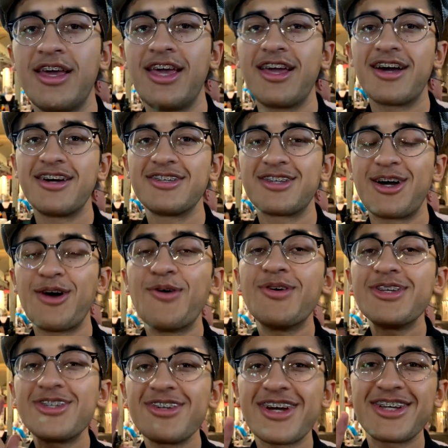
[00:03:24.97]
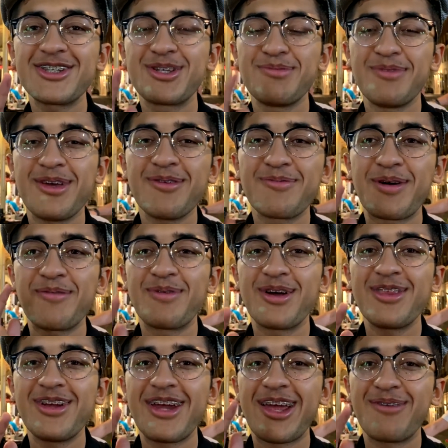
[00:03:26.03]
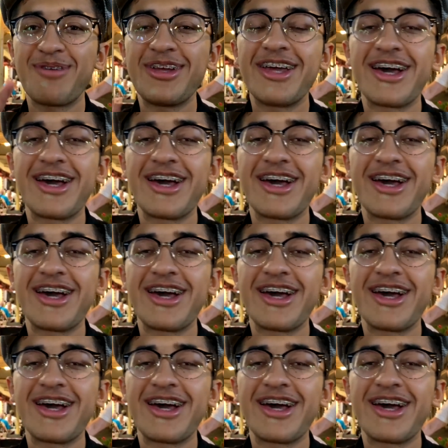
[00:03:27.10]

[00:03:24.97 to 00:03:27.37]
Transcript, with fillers: Hey guys, I want you guys to meet my brother and my